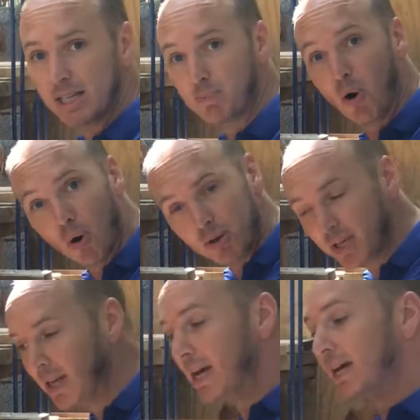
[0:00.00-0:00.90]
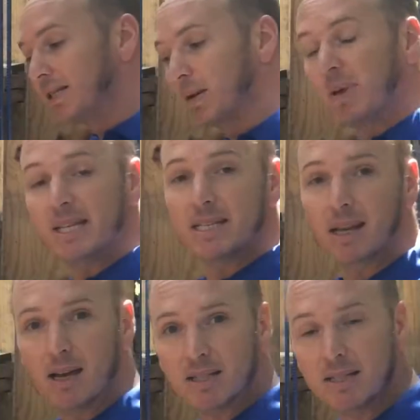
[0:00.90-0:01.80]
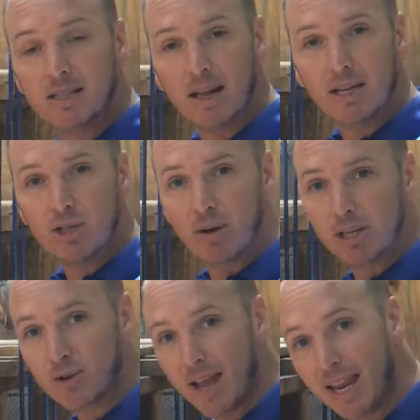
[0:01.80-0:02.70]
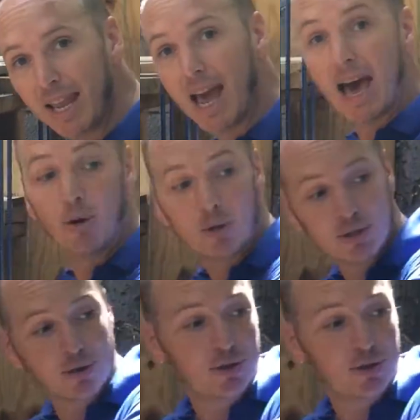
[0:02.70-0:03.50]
is poured, to be discussed and studied during training, and also